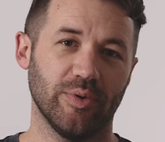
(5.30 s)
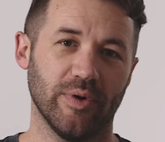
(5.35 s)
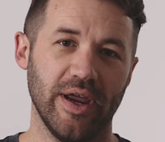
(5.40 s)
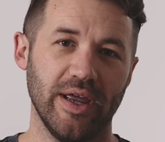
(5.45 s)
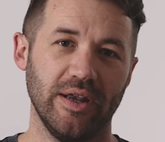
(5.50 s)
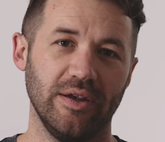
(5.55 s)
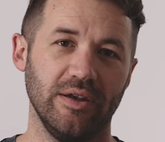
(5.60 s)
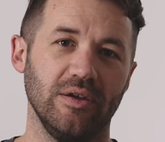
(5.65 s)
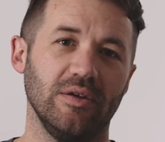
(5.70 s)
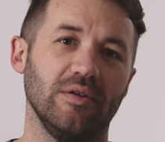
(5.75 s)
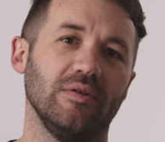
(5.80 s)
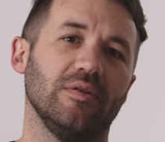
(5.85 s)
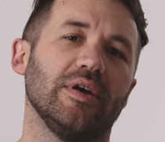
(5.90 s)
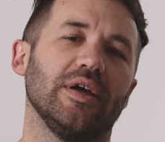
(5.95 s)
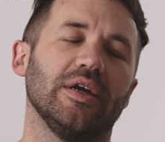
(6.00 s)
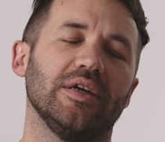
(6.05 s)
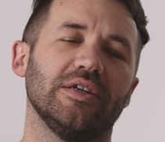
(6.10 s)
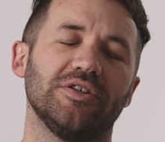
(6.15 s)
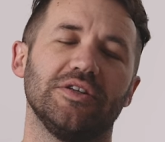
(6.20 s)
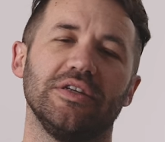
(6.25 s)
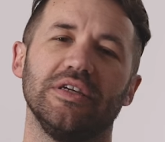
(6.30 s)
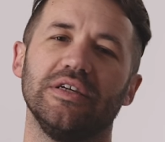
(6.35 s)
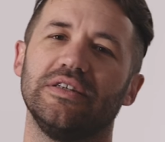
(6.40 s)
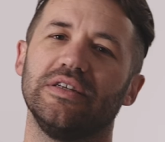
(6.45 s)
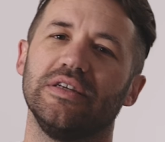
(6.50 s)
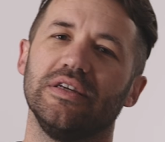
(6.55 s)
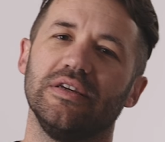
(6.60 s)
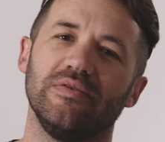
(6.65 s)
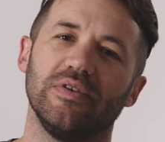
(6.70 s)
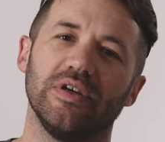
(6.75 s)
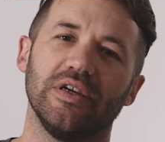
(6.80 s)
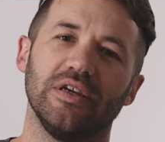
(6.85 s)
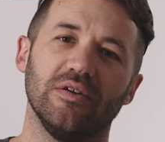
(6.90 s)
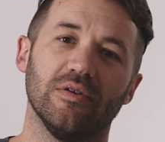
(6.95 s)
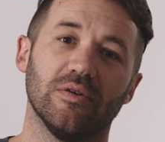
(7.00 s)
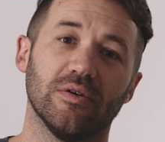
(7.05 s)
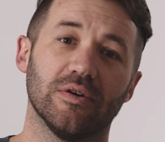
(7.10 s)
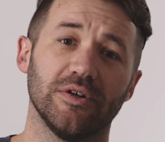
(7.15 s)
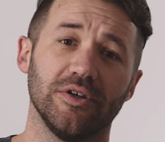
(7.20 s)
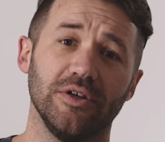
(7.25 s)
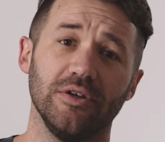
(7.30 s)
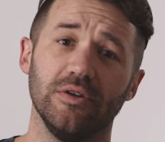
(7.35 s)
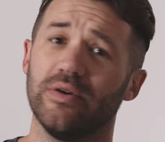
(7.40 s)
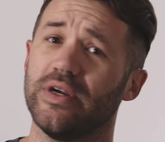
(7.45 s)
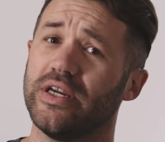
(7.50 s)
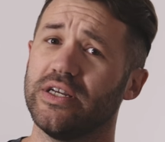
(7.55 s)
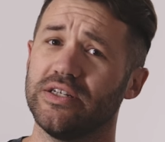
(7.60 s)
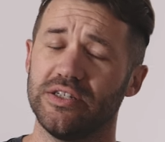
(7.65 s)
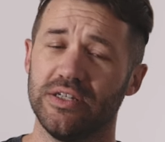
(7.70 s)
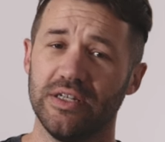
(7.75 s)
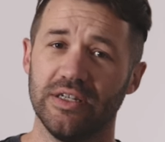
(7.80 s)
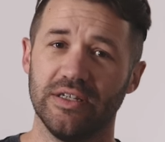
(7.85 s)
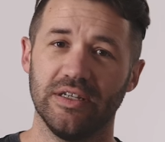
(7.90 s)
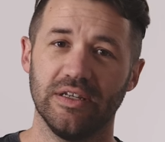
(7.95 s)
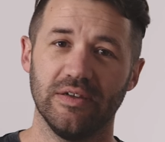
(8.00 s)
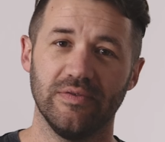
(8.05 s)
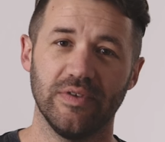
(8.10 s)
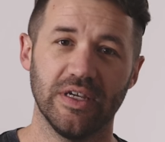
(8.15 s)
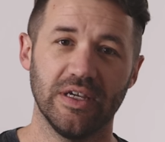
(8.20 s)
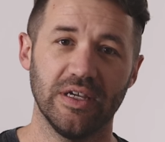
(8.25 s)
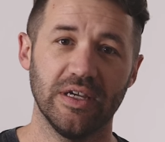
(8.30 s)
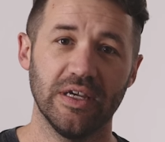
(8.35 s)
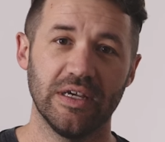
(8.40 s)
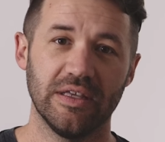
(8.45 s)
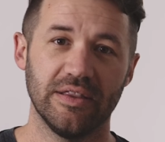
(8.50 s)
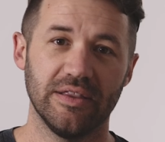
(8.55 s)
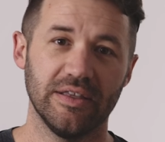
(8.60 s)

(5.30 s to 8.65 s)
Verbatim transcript: brand new HD TV or UHD TV